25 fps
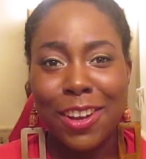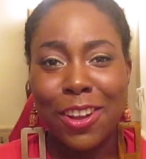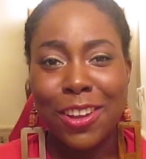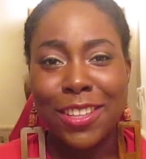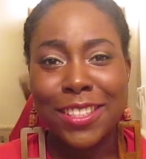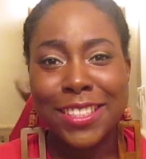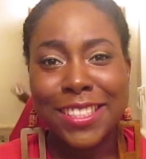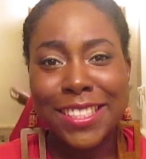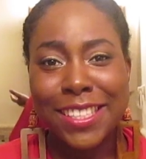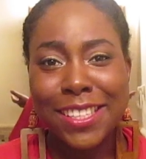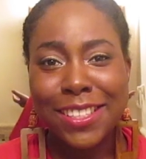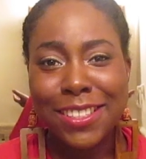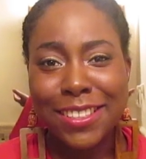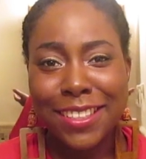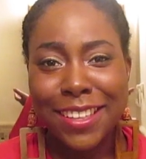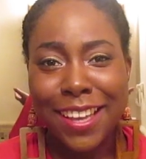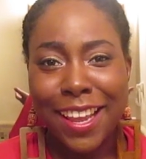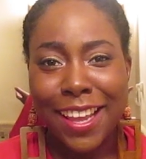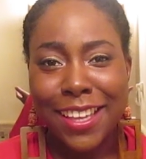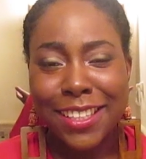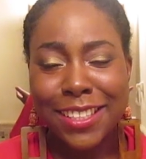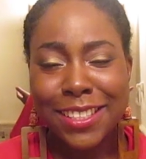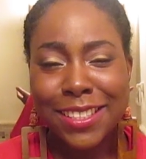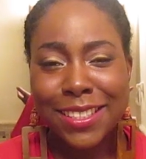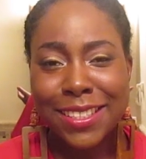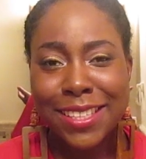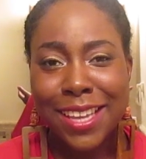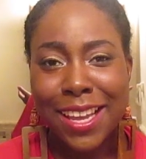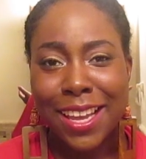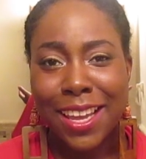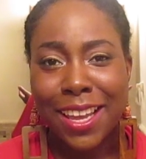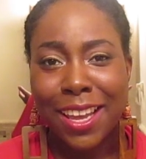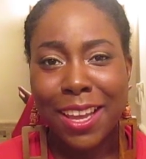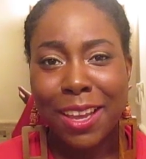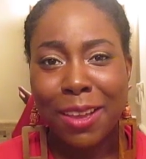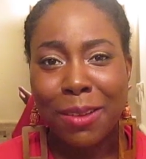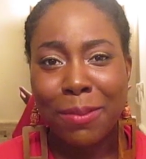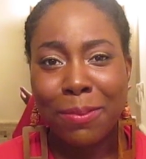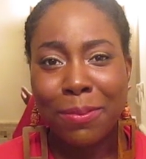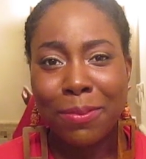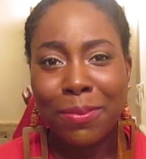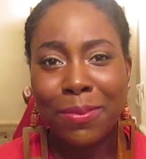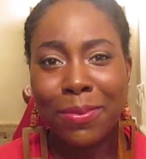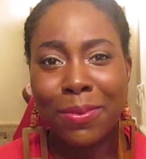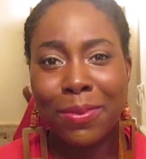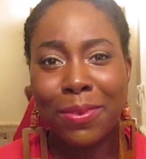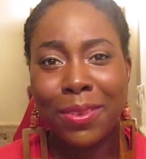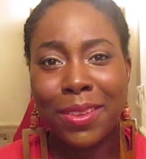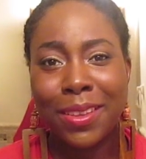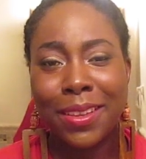until next time,
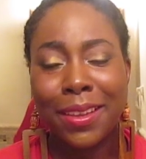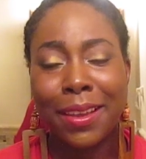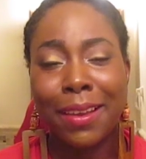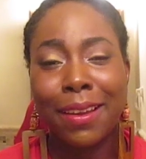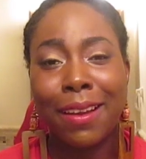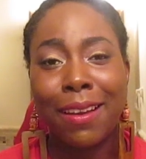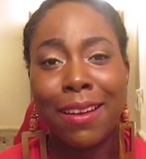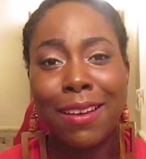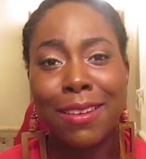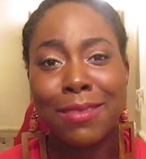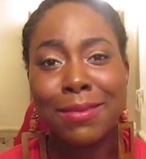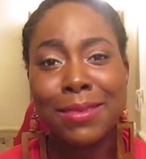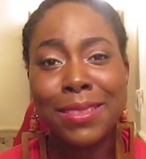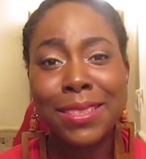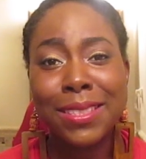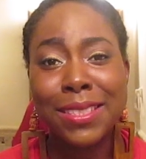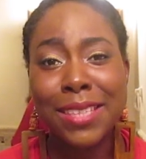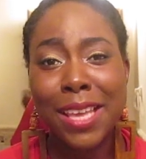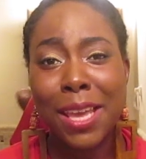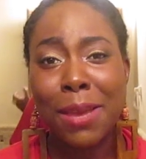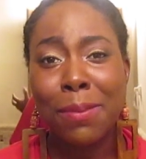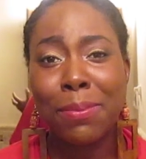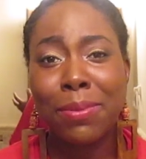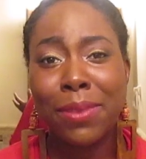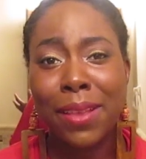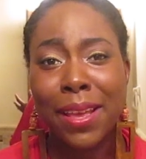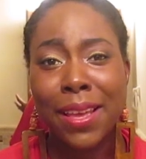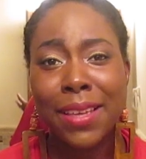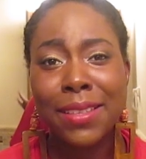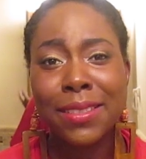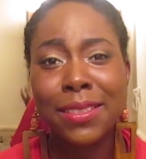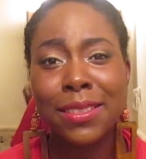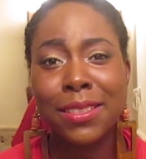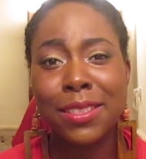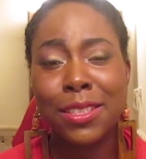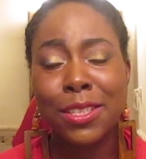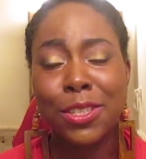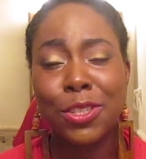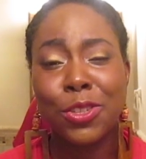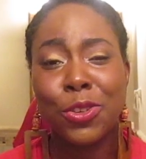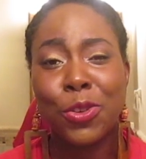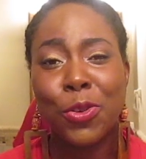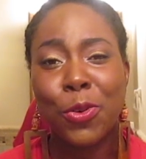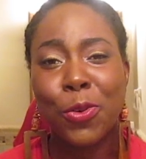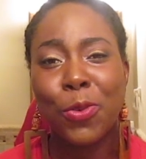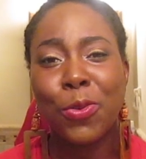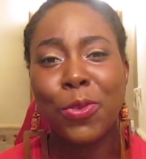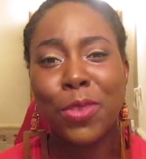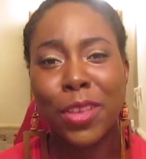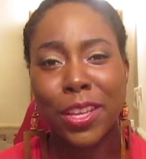stay blessed and
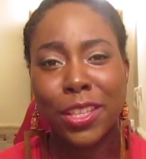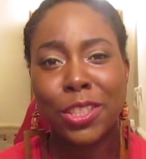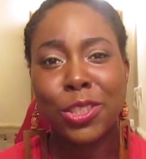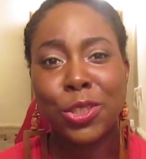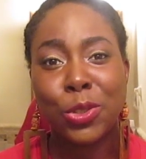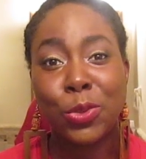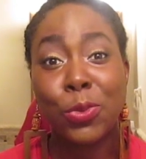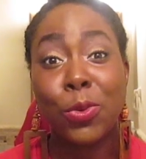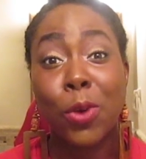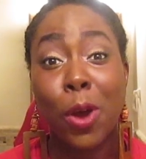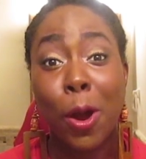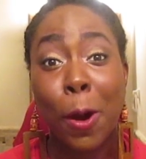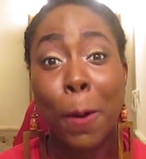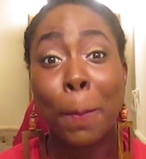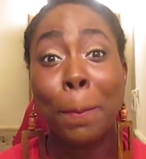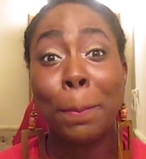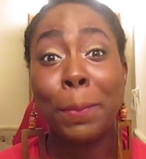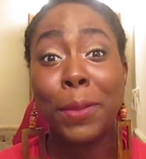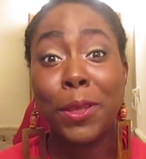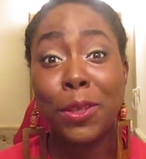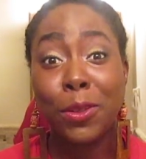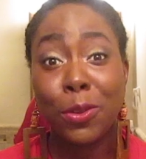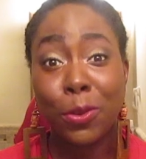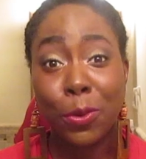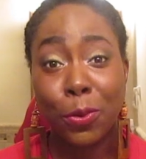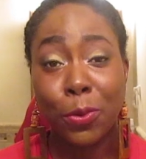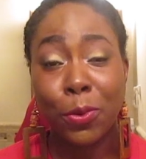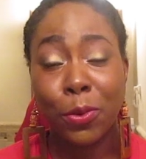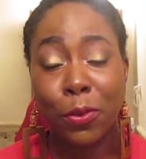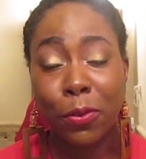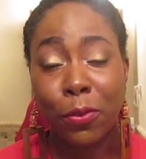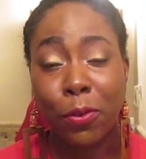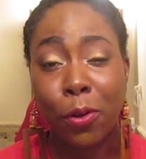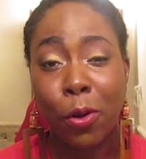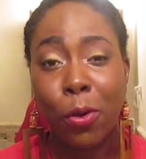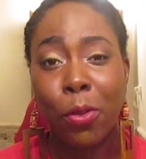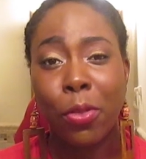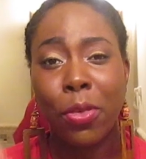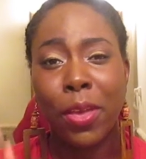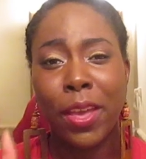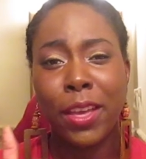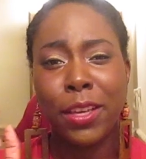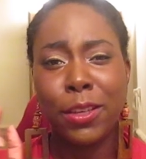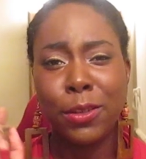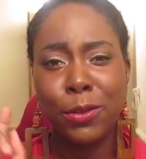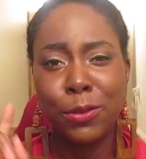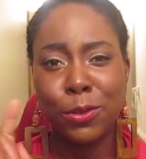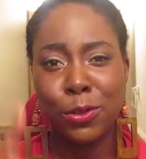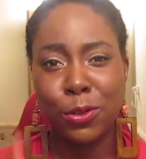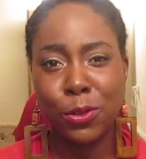know that you are beautiful.
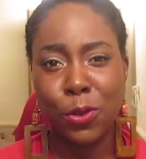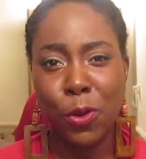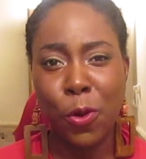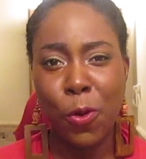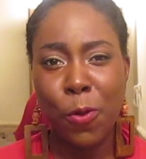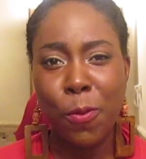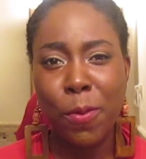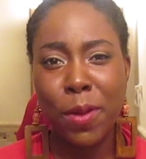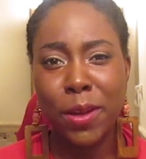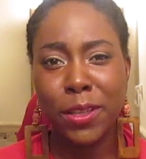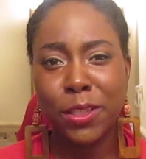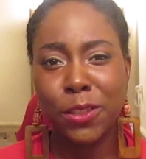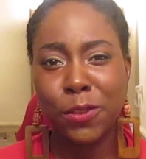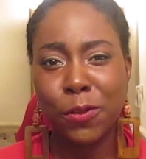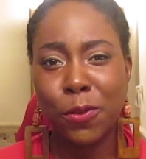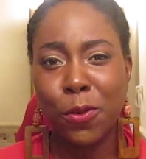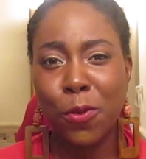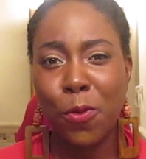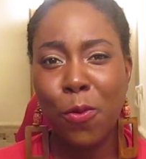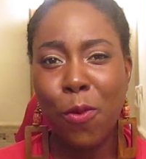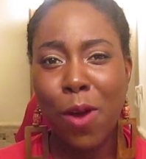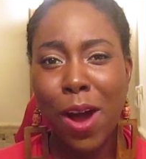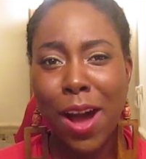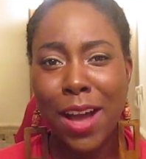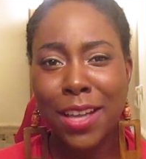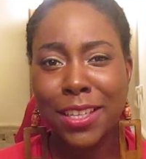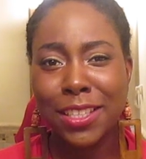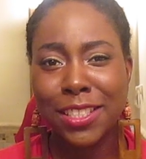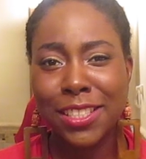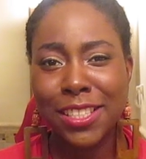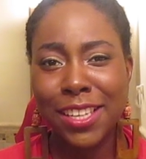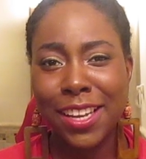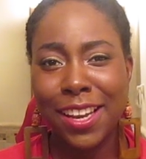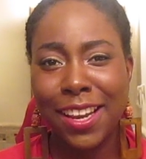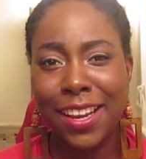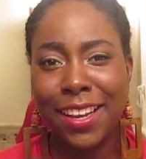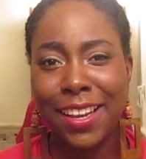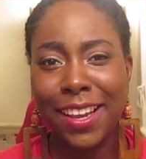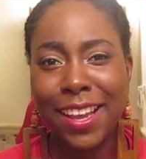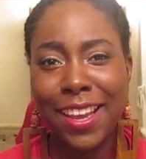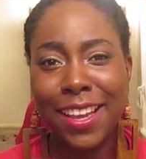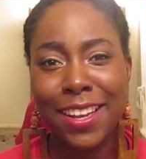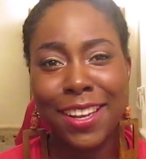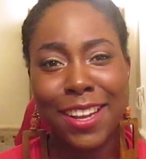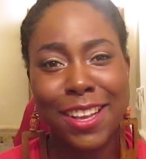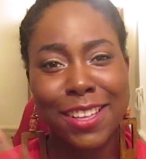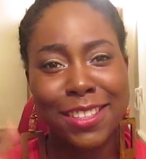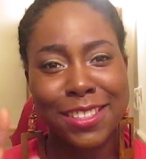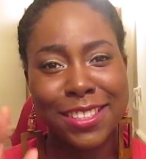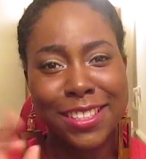Thank you so much for watching,
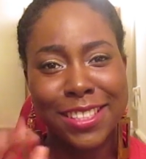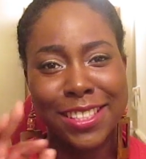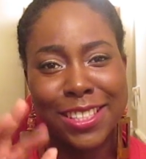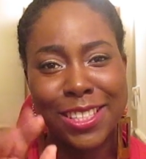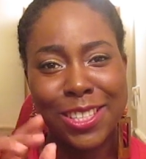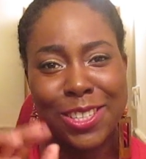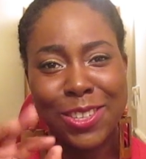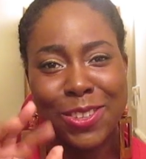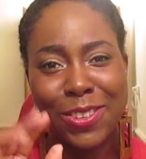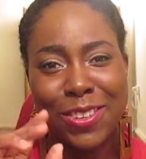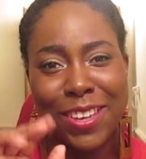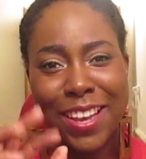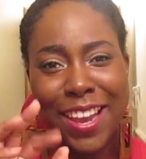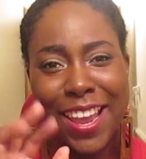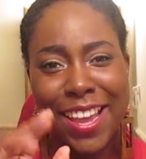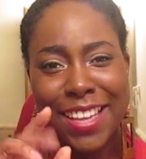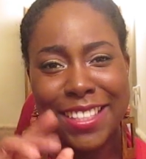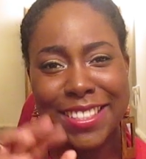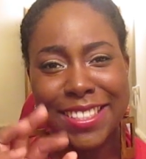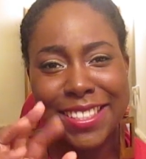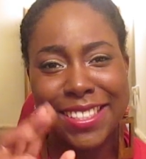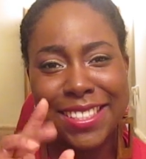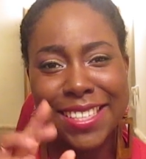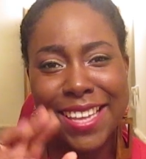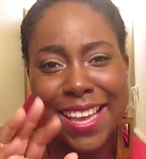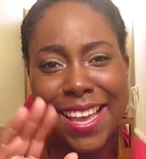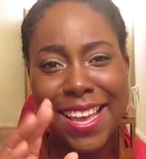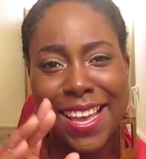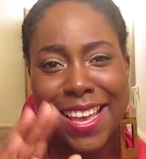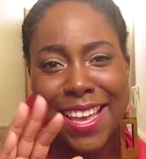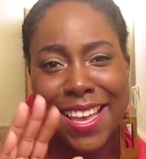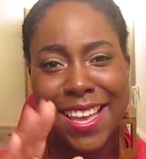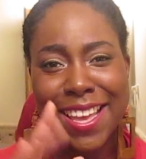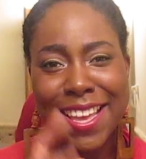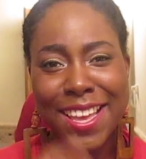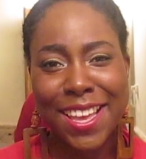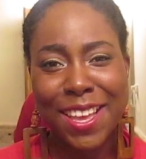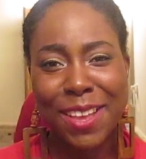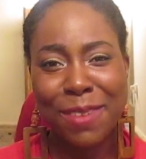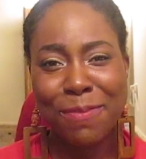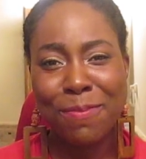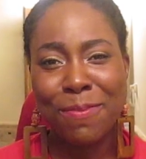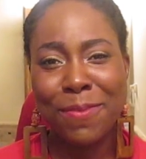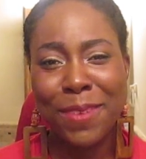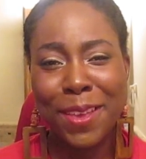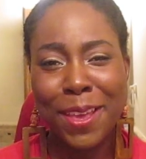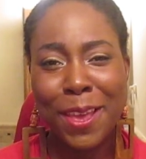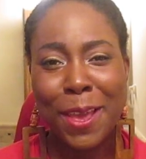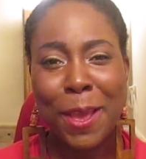and I'll see you next time.